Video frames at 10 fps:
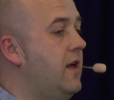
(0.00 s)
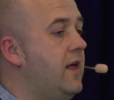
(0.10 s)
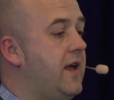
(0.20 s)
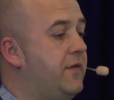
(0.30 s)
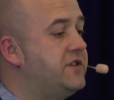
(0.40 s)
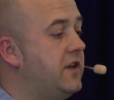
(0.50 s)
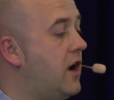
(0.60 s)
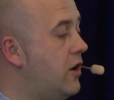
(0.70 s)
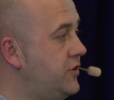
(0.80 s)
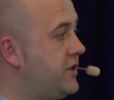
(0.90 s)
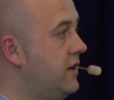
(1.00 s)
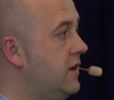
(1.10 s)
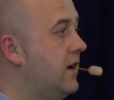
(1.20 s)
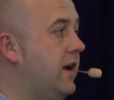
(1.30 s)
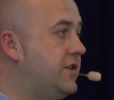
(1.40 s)
If it's in hosting,
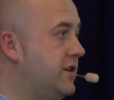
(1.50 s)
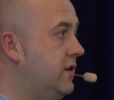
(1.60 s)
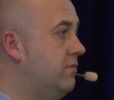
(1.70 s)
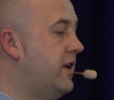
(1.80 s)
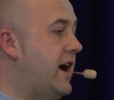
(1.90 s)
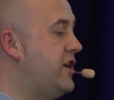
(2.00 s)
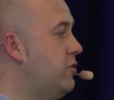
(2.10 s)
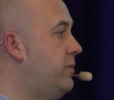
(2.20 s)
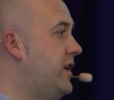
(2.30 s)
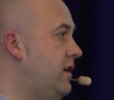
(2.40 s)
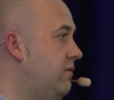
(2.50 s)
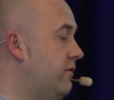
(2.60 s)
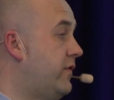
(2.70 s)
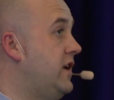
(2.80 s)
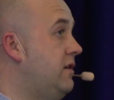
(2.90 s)
it's an annual
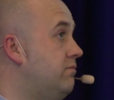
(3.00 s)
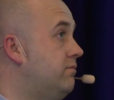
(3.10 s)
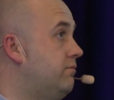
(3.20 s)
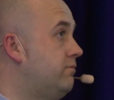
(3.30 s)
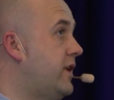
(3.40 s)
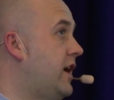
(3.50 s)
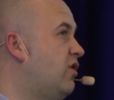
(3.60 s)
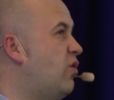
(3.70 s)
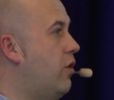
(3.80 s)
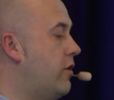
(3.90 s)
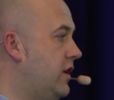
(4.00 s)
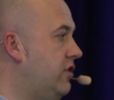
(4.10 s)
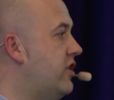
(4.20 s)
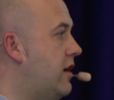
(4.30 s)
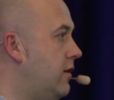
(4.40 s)
fee paid quarterly
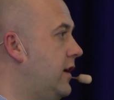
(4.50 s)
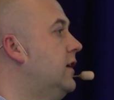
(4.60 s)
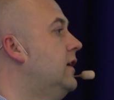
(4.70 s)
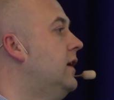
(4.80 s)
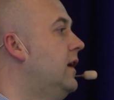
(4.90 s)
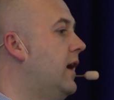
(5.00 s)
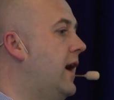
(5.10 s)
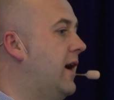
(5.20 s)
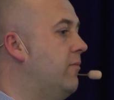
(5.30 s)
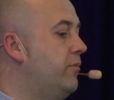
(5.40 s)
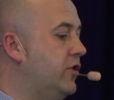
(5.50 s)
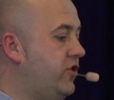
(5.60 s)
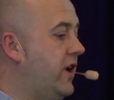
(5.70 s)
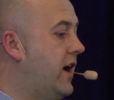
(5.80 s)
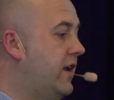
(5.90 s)
generally. But
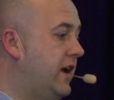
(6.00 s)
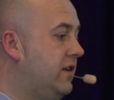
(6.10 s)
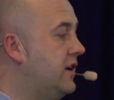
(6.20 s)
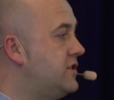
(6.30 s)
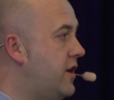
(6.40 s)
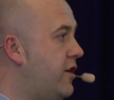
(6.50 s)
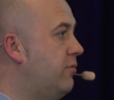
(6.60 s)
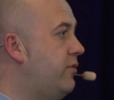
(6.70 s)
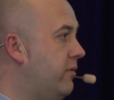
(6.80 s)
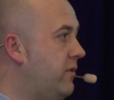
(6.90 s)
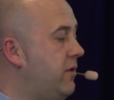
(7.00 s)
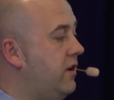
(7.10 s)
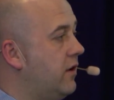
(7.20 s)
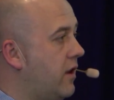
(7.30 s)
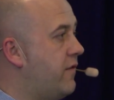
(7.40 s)
yeah, and they sign up on maybe
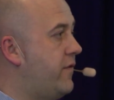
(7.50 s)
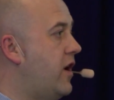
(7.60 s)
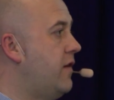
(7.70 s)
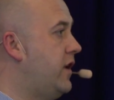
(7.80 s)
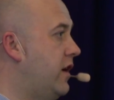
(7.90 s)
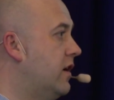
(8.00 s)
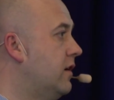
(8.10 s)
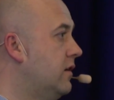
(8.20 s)
a 5-year